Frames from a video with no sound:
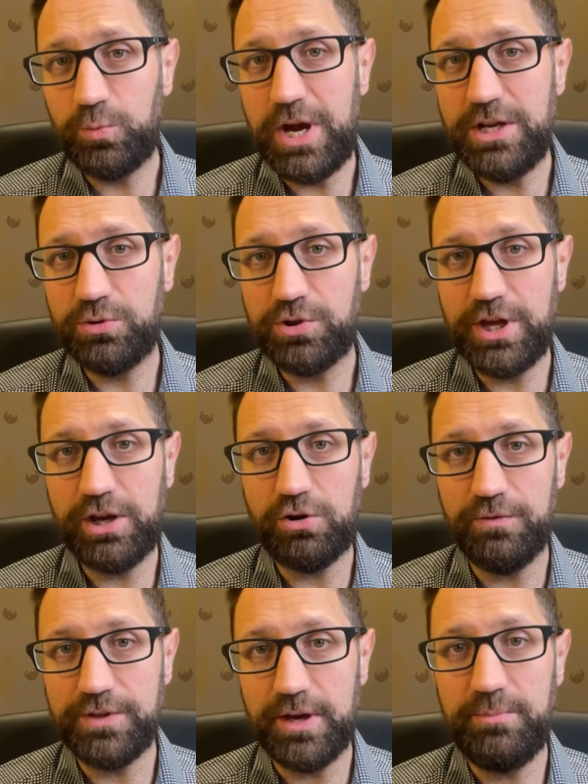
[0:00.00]
way to think
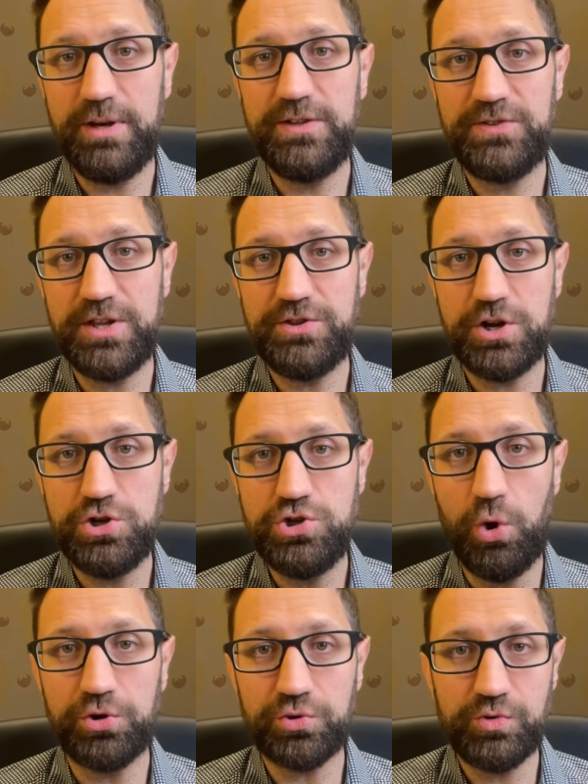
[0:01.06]
of them is that they're
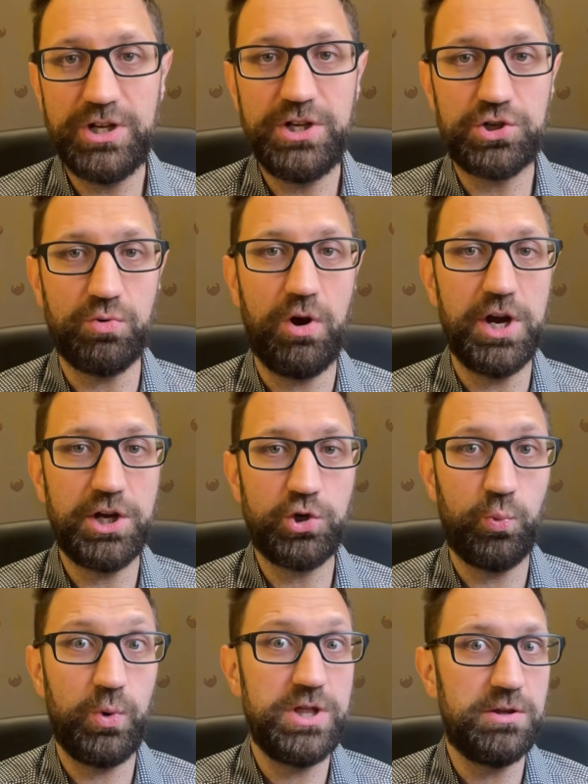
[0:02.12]
not really trying to
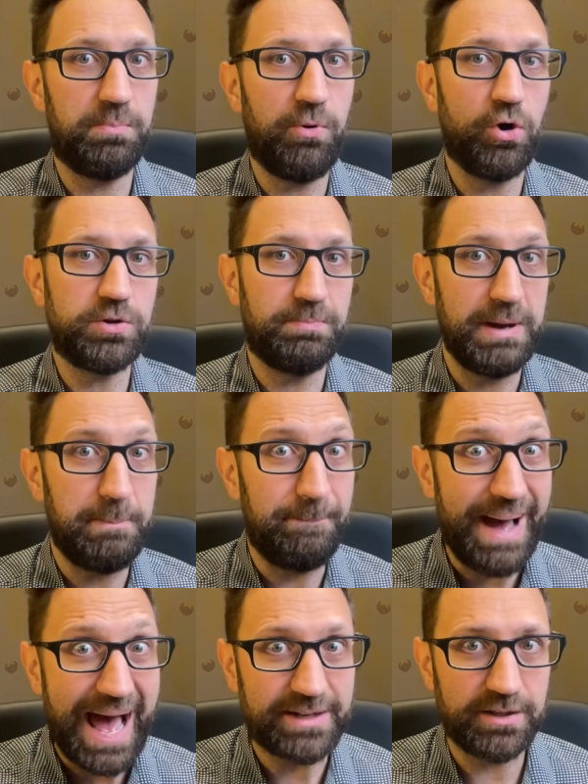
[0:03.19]
win the pot by
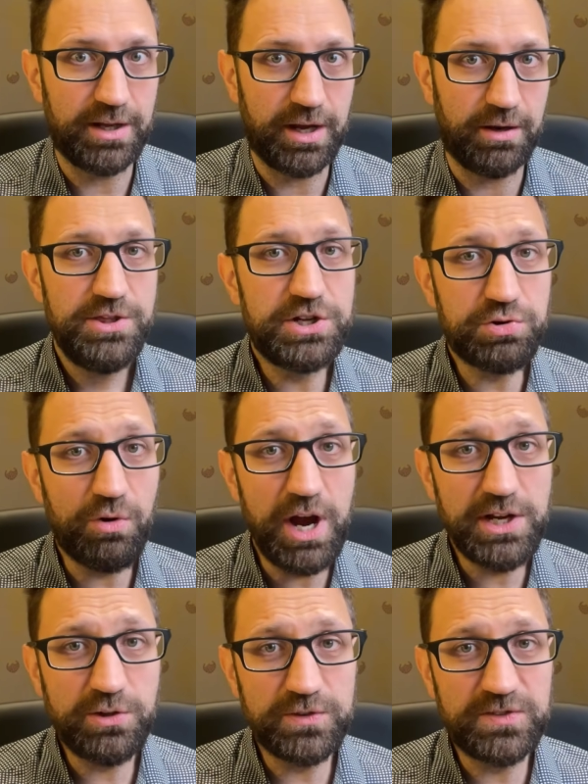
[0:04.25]
battling. They're
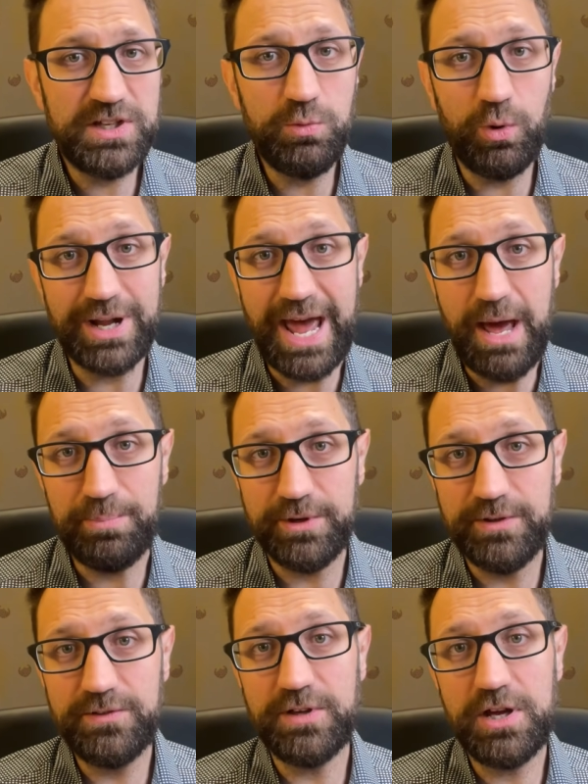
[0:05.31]
trying to see what
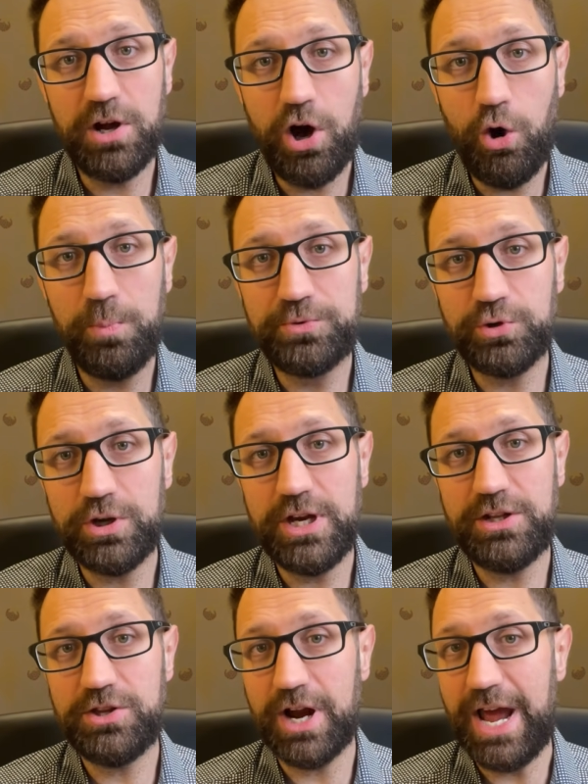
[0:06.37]
happens and hope to
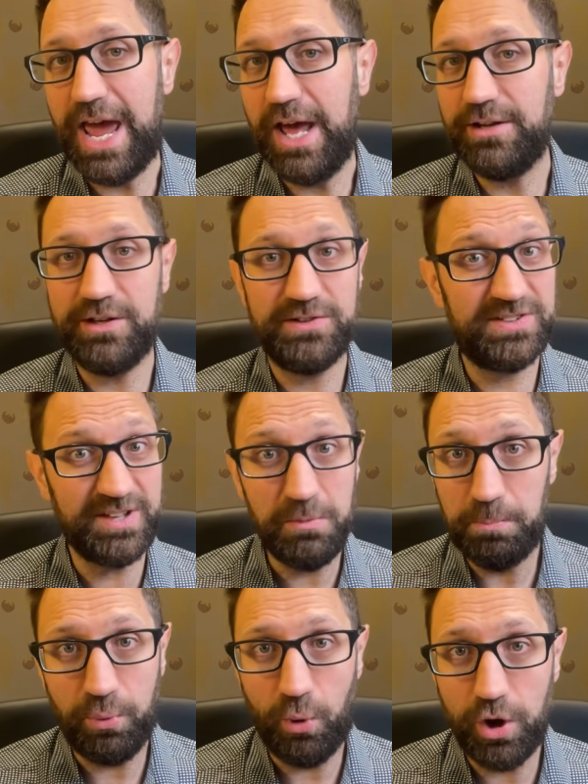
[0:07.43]
hit their hand at
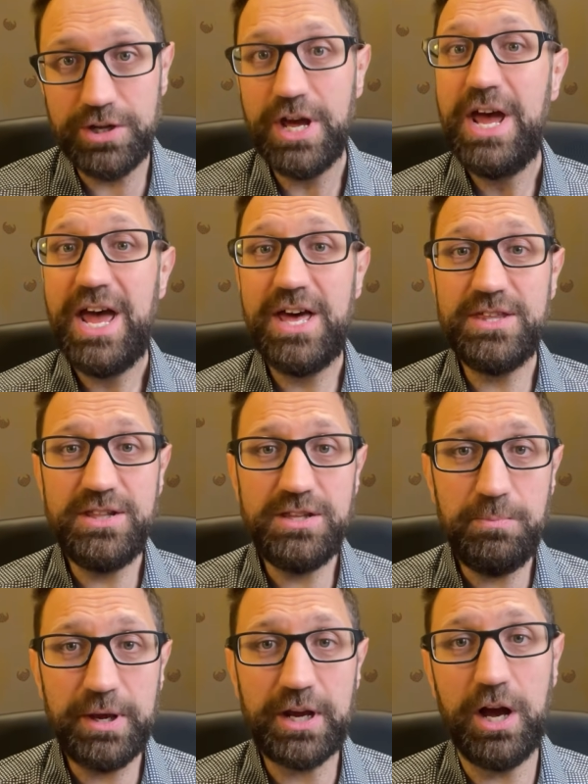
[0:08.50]
some point, and then they
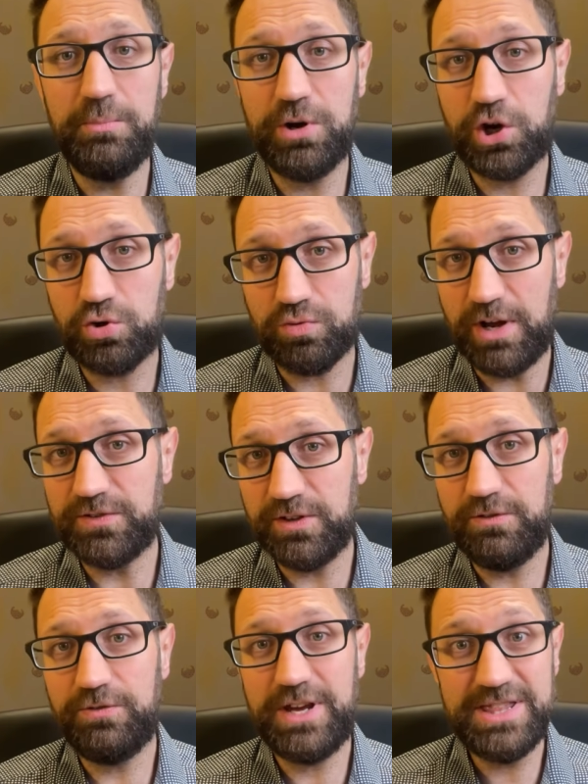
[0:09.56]
become
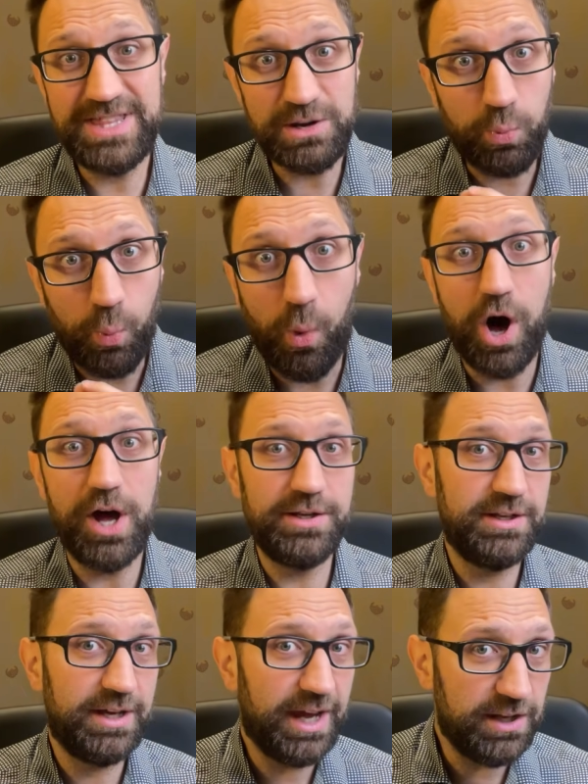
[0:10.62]
aggressive in that
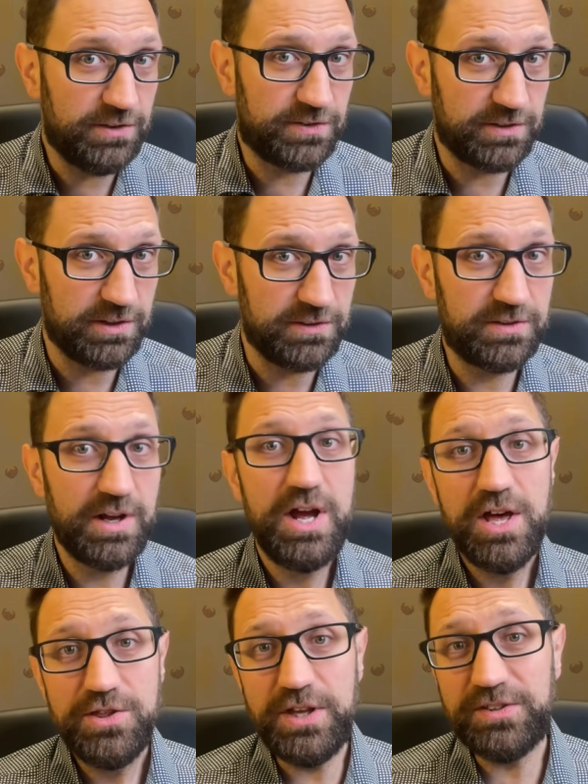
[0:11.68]
one instance.
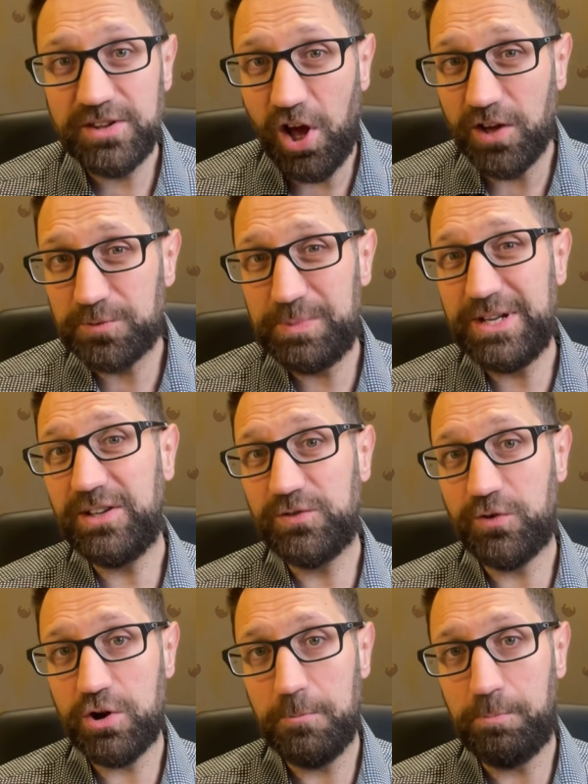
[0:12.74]
This last bit is
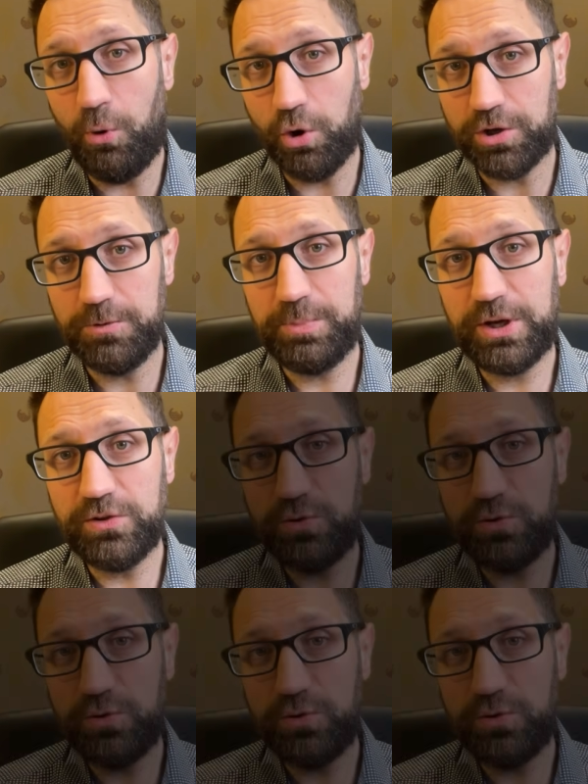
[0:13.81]
very important because